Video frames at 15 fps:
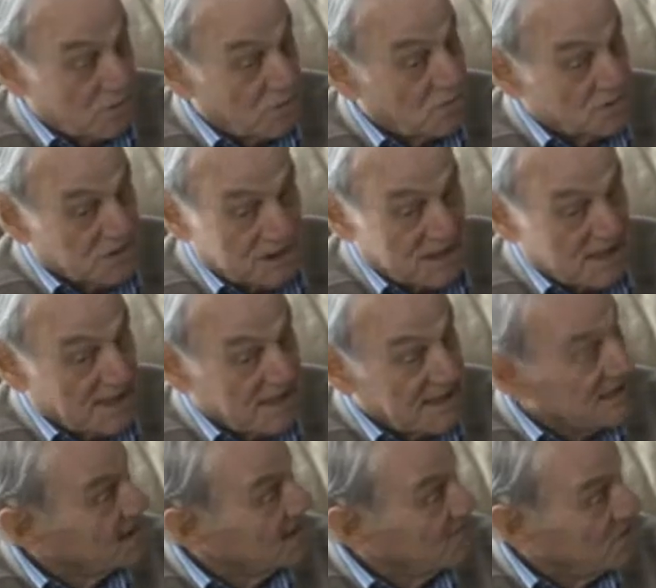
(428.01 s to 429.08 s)
caused a
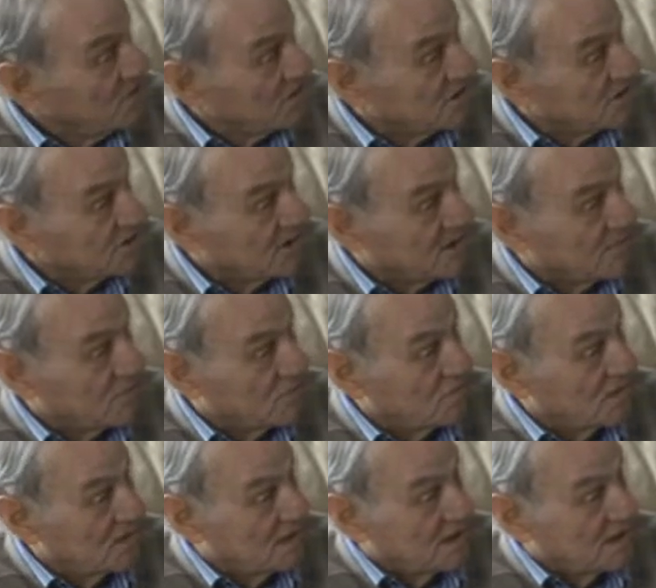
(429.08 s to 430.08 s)
hell of a lot of trouble.